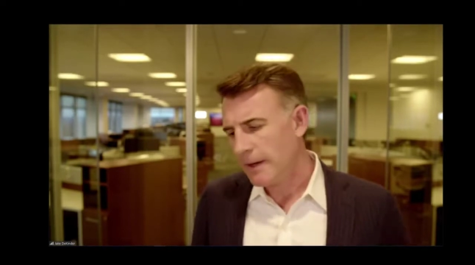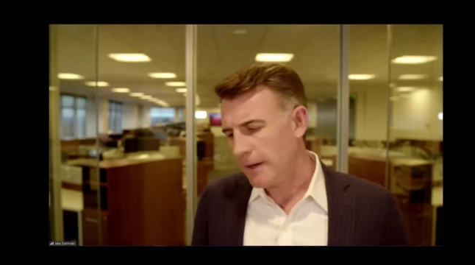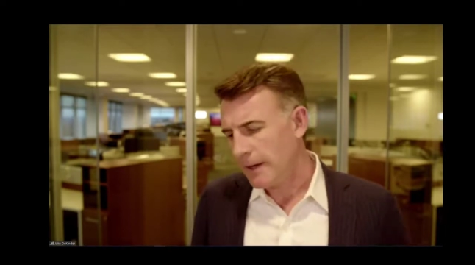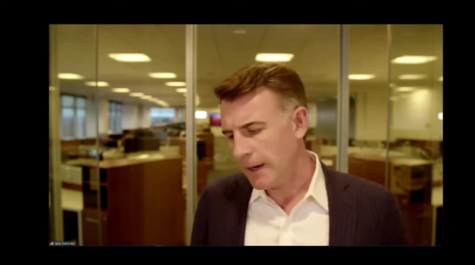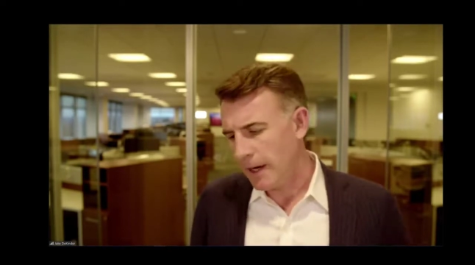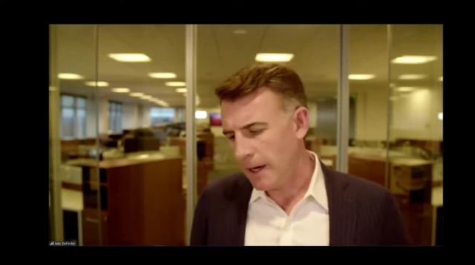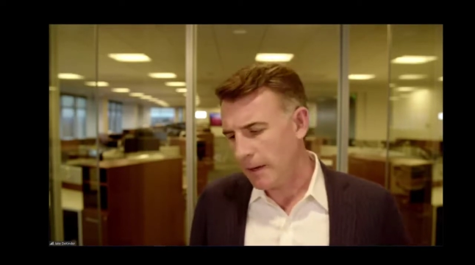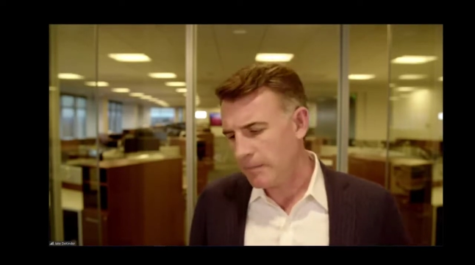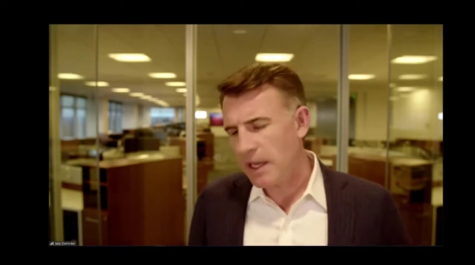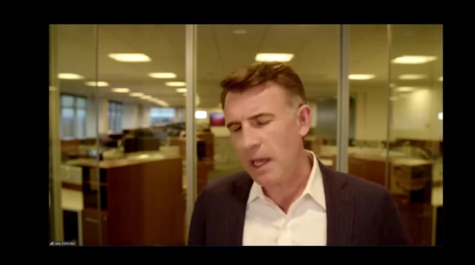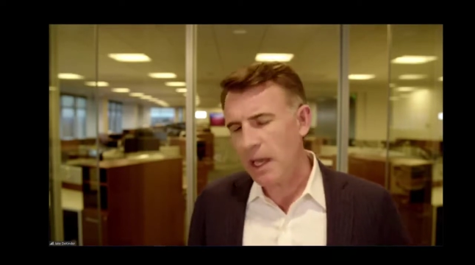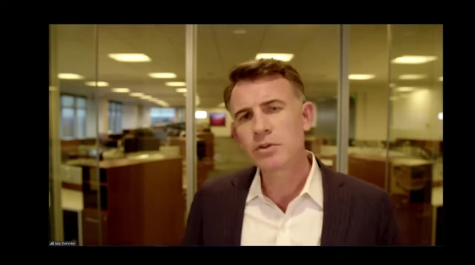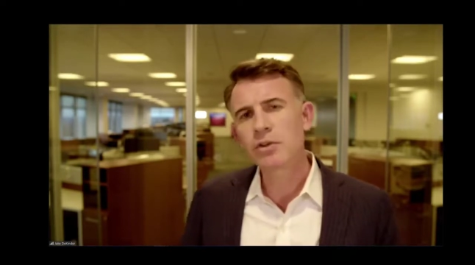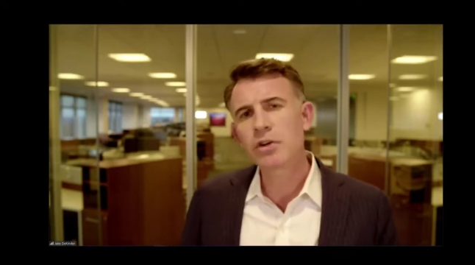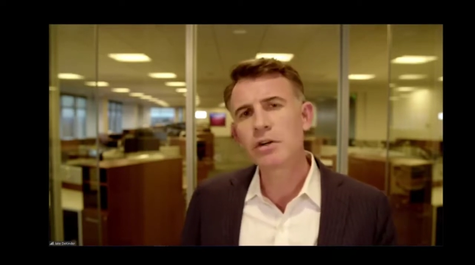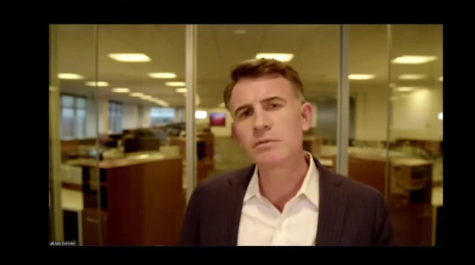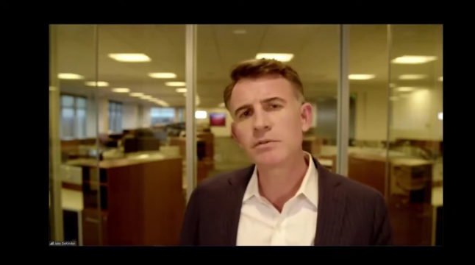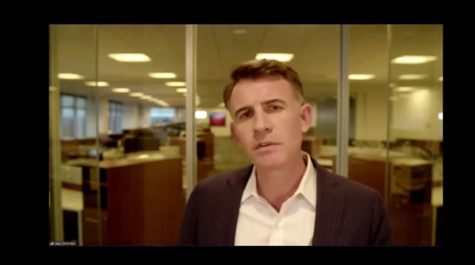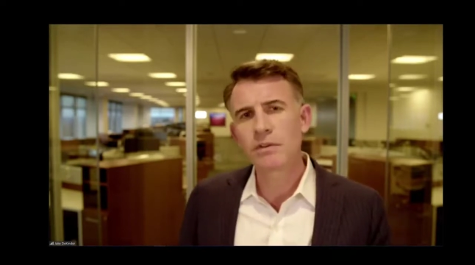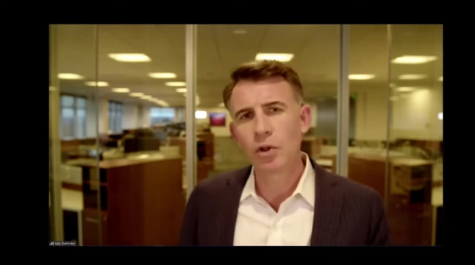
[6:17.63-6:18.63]
Now, in
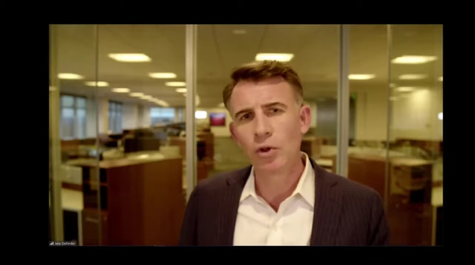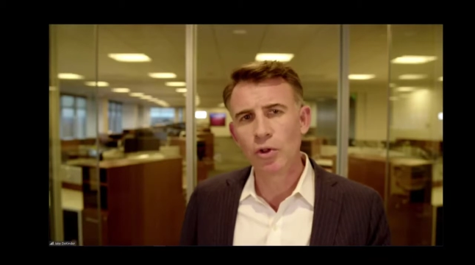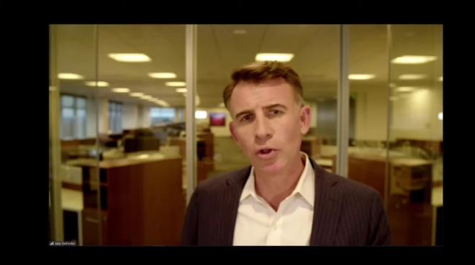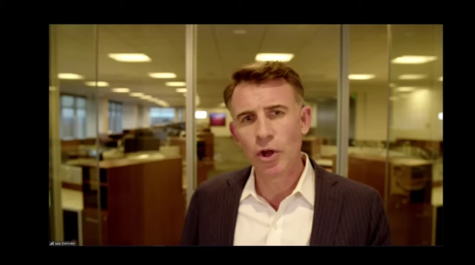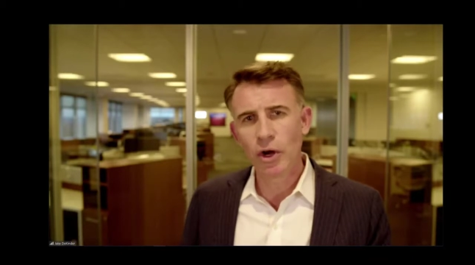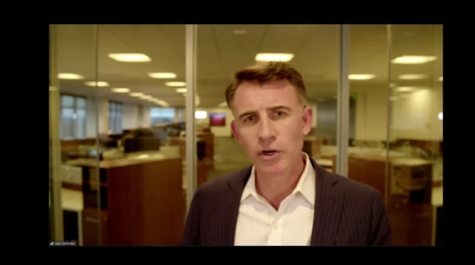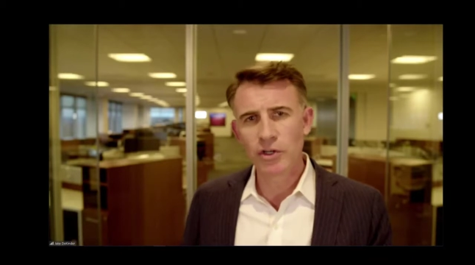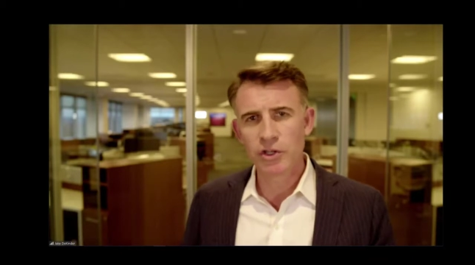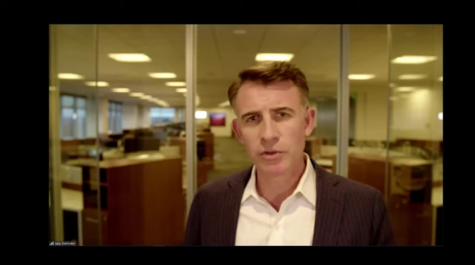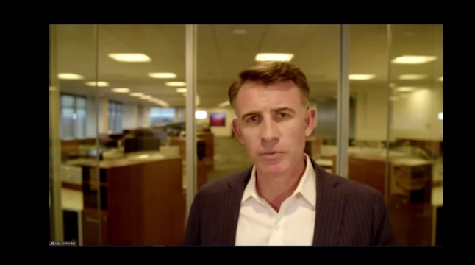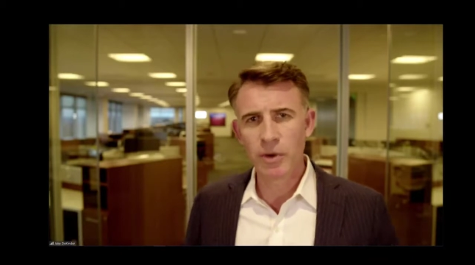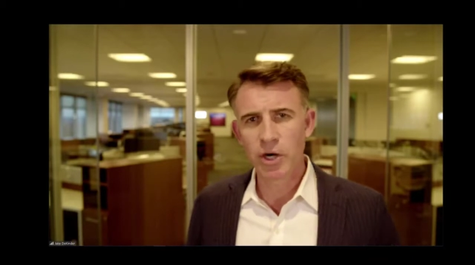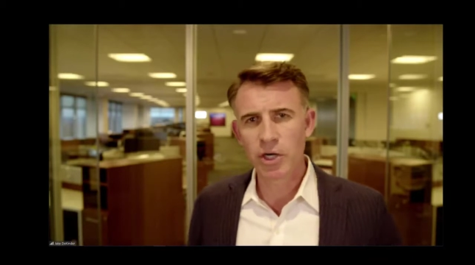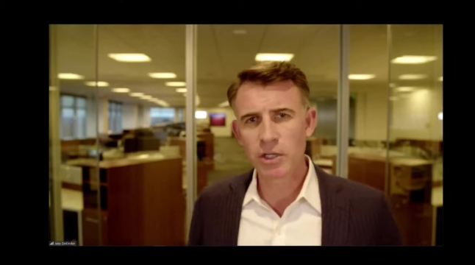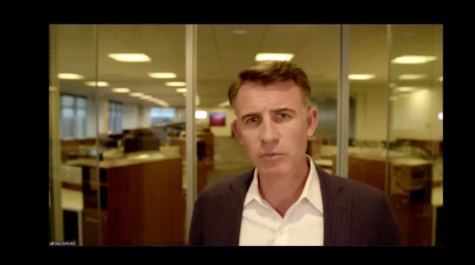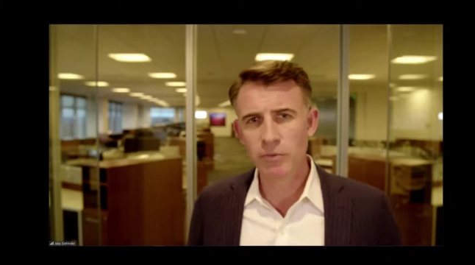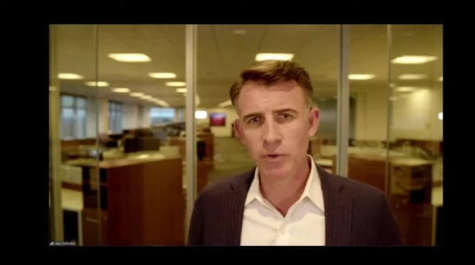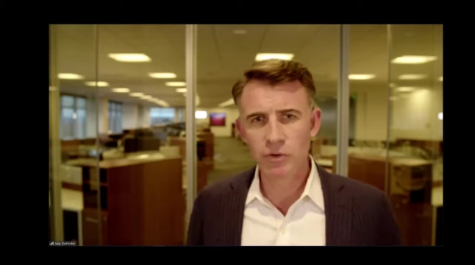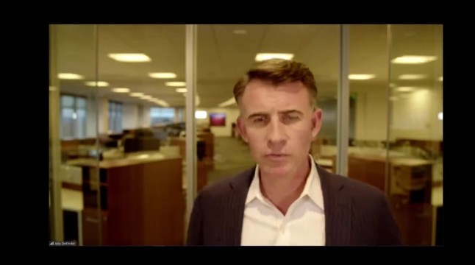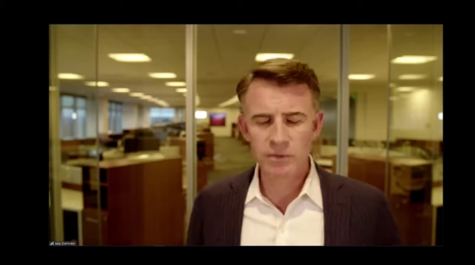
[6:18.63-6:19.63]
terms of the larger
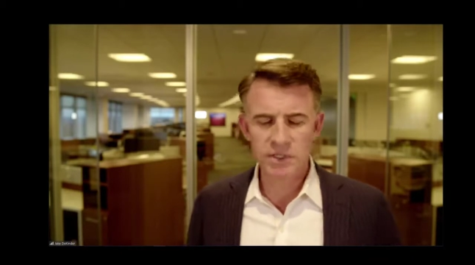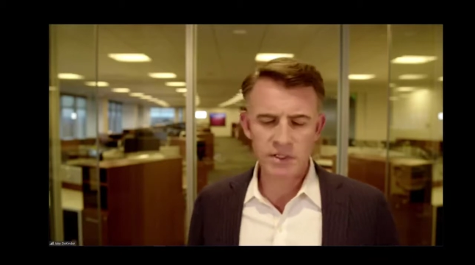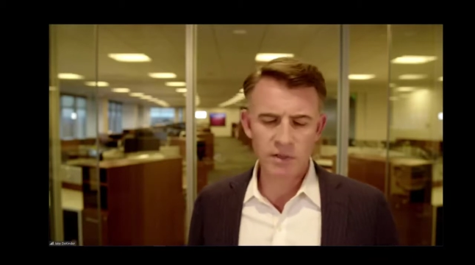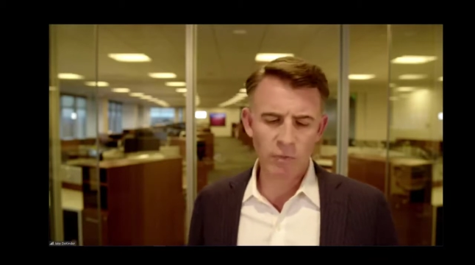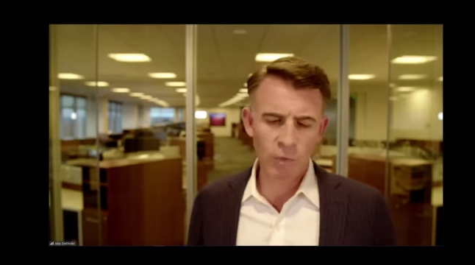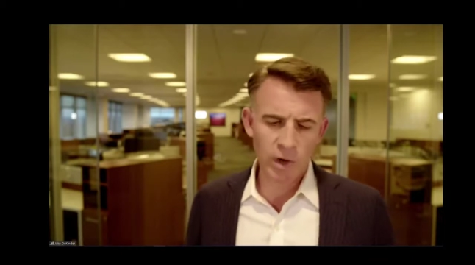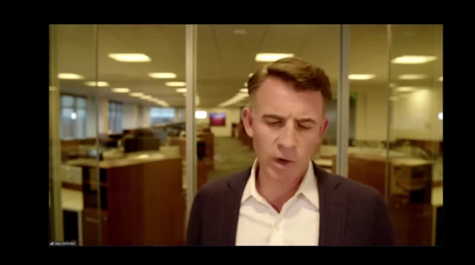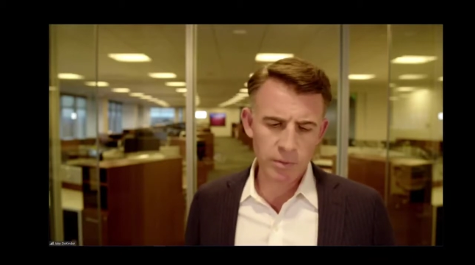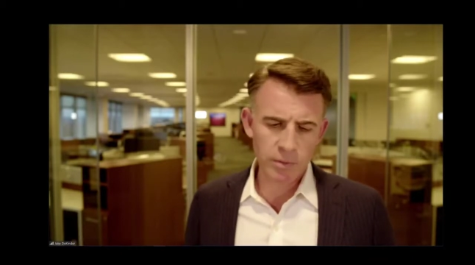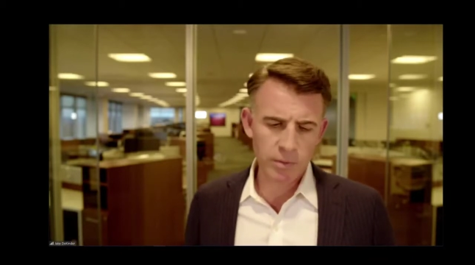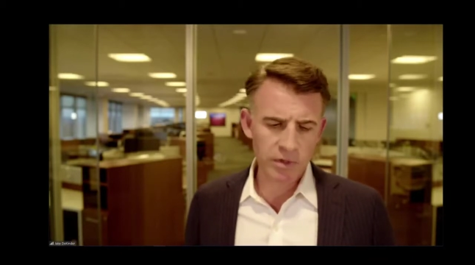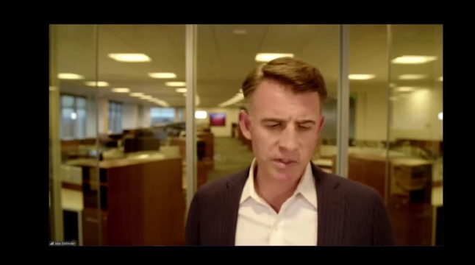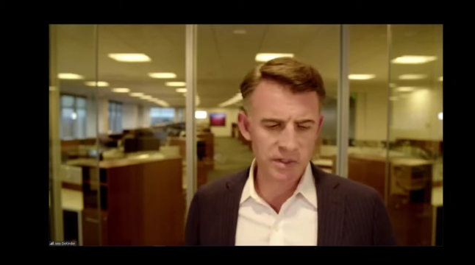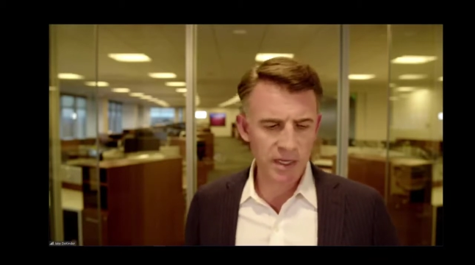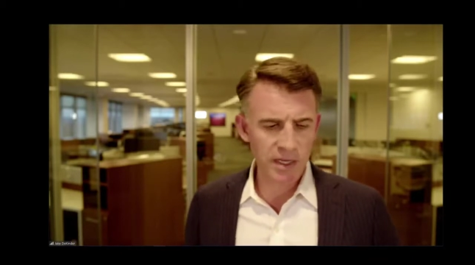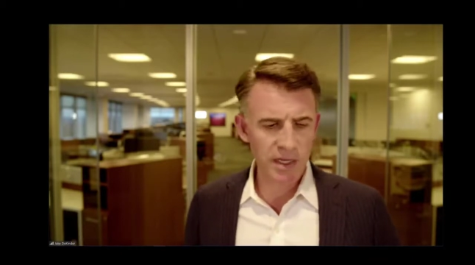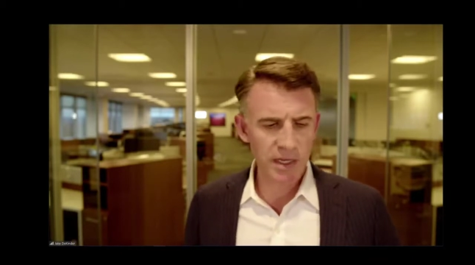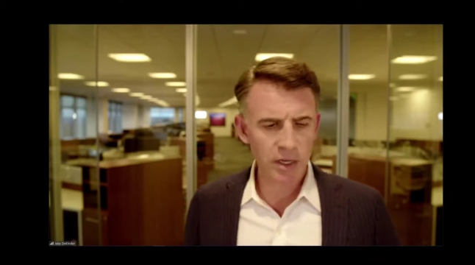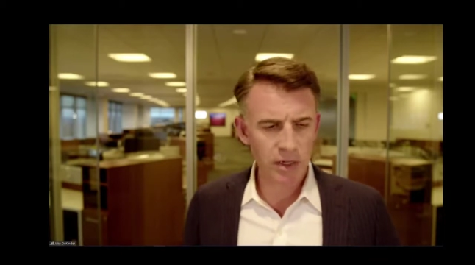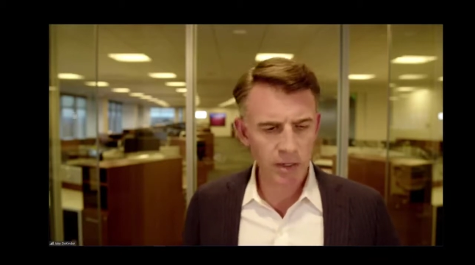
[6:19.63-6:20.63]
market movements of
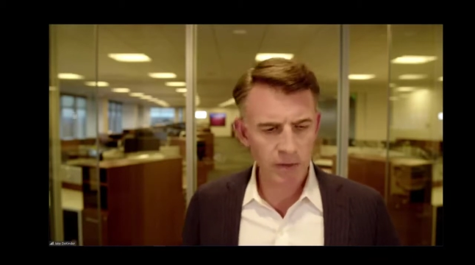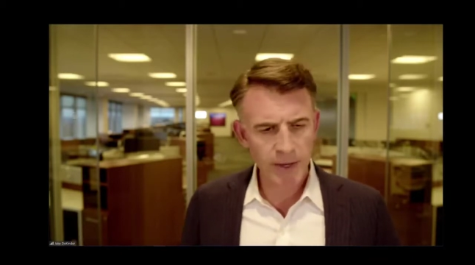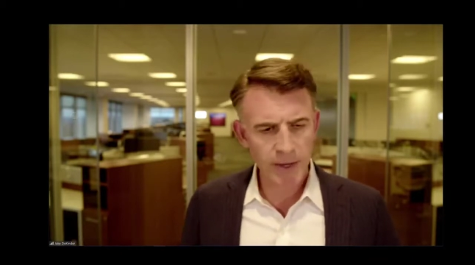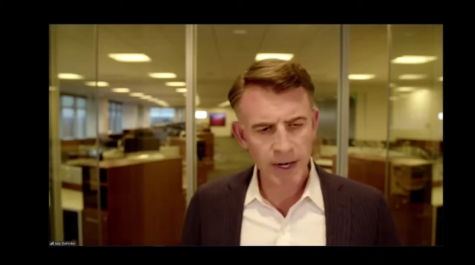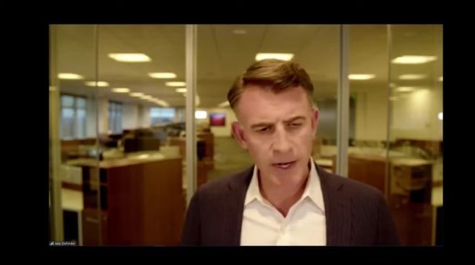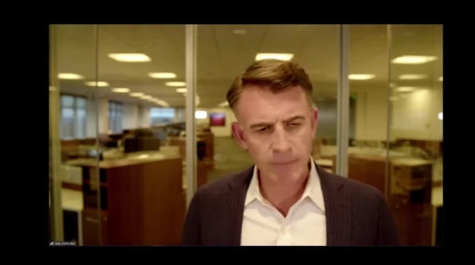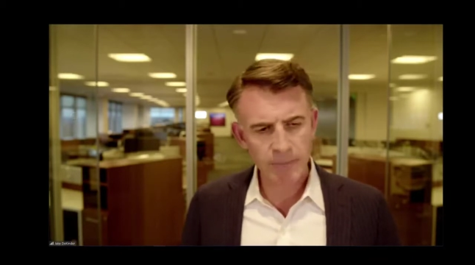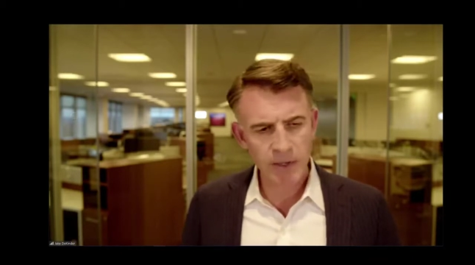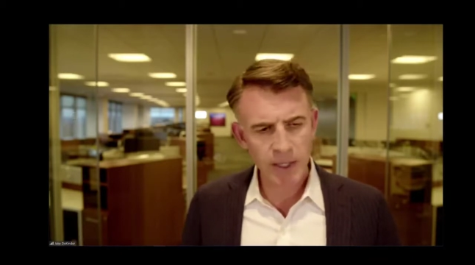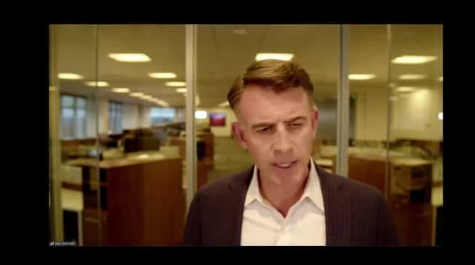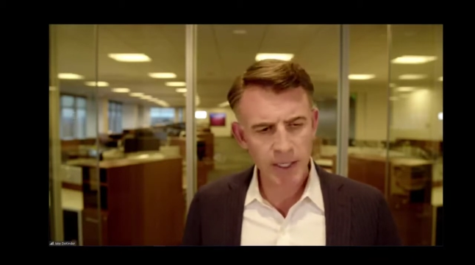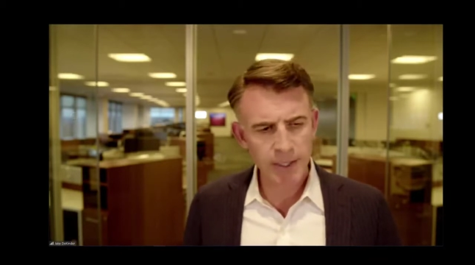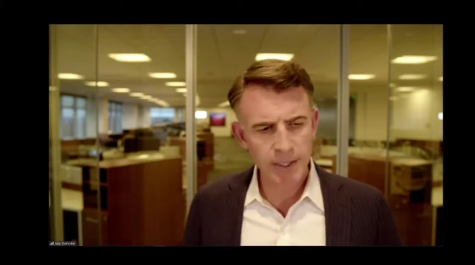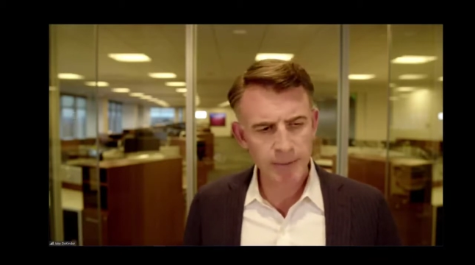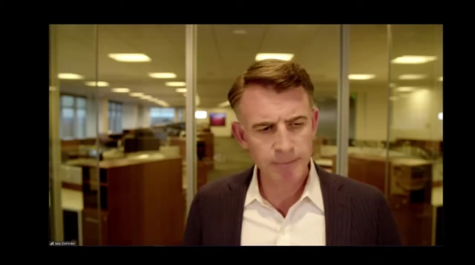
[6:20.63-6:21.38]
1% here or there,